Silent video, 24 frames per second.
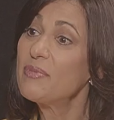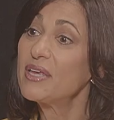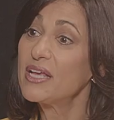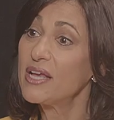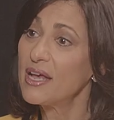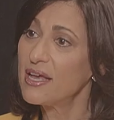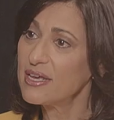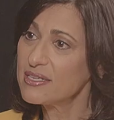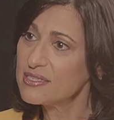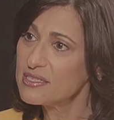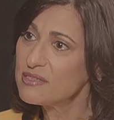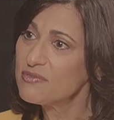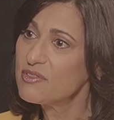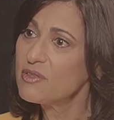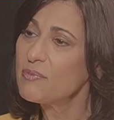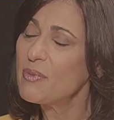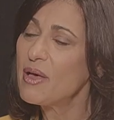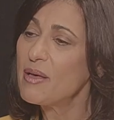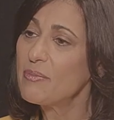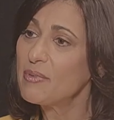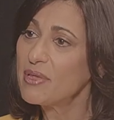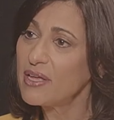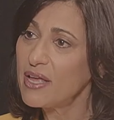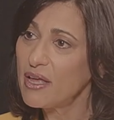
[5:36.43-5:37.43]
because of the
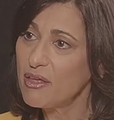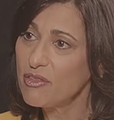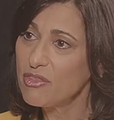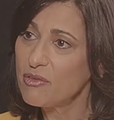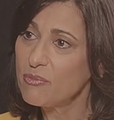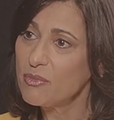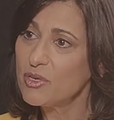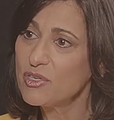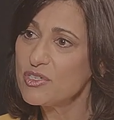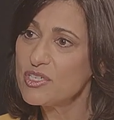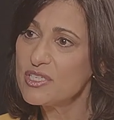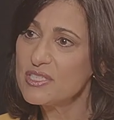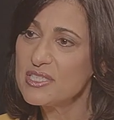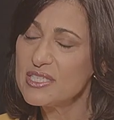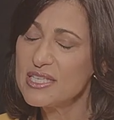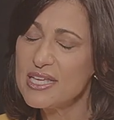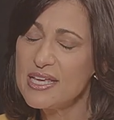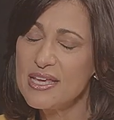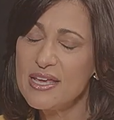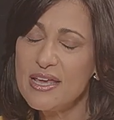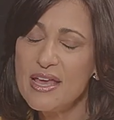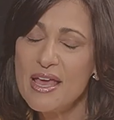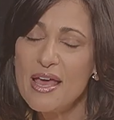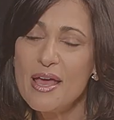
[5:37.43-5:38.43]
public health
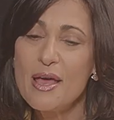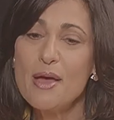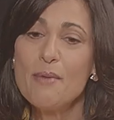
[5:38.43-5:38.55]
emergency.